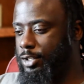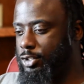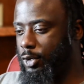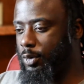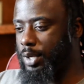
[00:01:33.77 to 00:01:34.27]

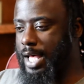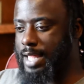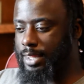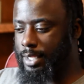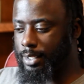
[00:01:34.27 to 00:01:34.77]
So
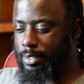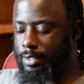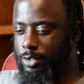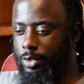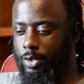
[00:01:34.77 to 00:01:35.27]
I
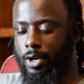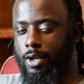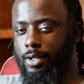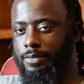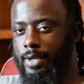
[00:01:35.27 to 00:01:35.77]
think, you know, the
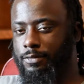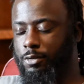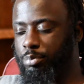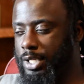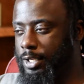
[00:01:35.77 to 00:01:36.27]
Hall of Fame
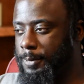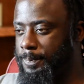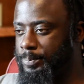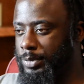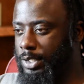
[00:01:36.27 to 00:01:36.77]
for me
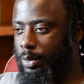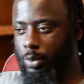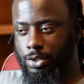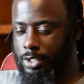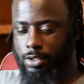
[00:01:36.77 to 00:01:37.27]

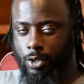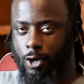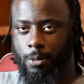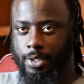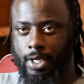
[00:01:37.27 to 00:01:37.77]
was just a
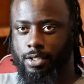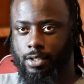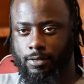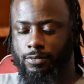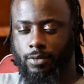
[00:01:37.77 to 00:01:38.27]

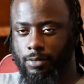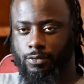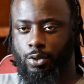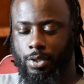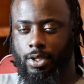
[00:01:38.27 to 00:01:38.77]
culmination
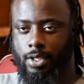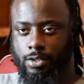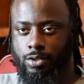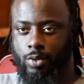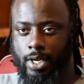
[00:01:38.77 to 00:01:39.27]
of doing
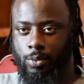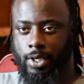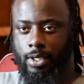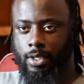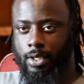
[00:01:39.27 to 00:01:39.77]
things the right
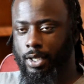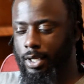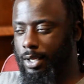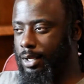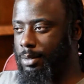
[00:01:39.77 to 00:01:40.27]
way,
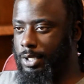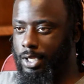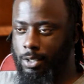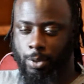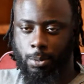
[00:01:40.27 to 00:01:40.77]

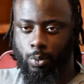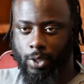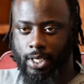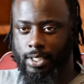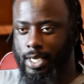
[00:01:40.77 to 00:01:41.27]
and people
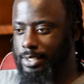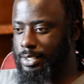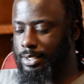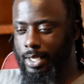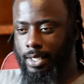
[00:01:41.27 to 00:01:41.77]

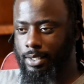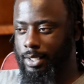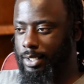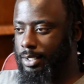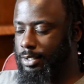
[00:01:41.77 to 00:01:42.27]
recognizing that,
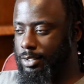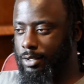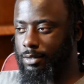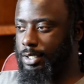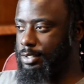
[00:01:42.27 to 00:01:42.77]
you
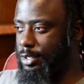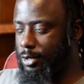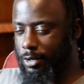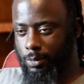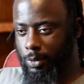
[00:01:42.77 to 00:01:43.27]
know, he's a
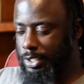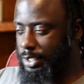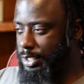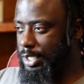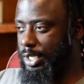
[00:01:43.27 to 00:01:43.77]

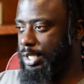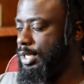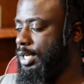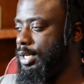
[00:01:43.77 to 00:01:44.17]
hardworking kid,